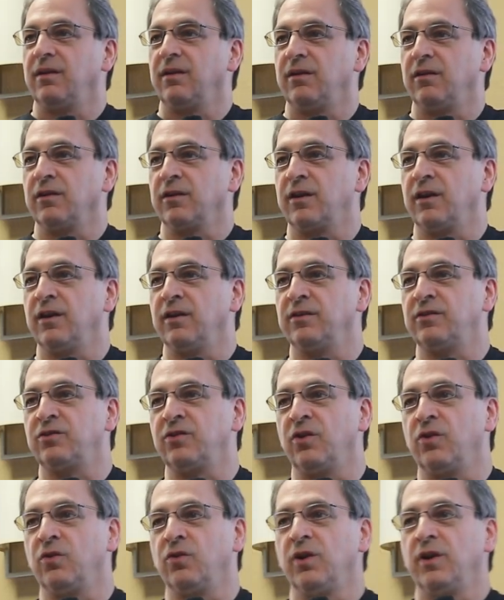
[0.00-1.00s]
Okay,
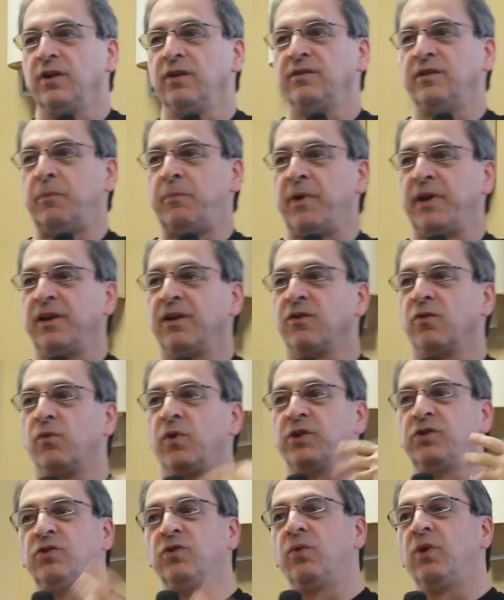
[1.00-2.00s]
so depending on
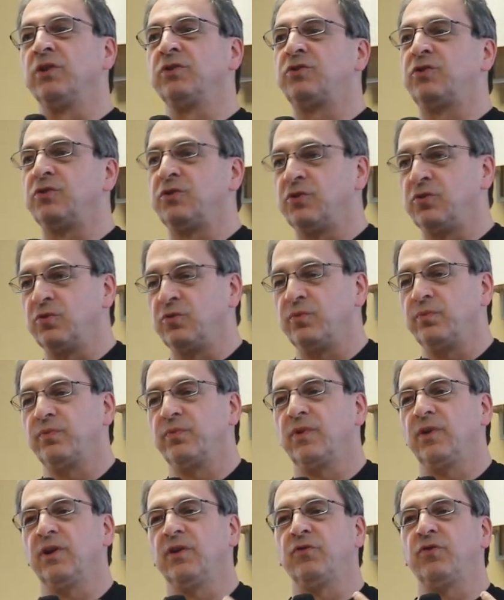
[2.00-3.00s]
what you want to do,
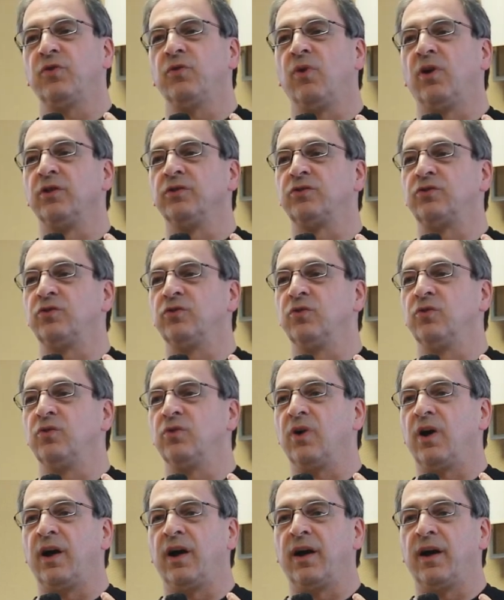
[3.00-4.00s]
if you want to,